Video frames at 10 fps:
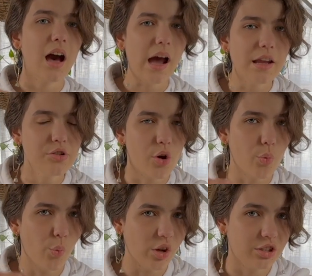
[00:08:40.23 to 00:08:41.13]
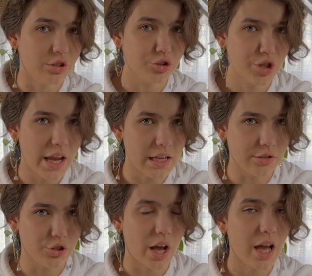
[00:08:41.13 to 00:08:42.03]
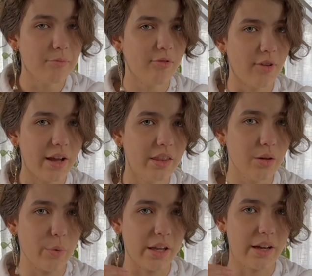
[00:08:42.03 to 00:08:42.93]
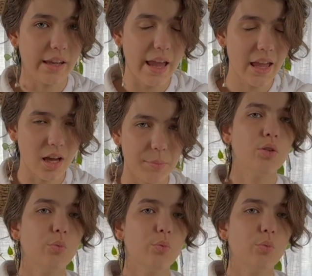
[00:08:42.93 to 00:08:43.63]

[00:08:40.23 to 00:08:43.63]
I don't want to change. I'm fine the way I am.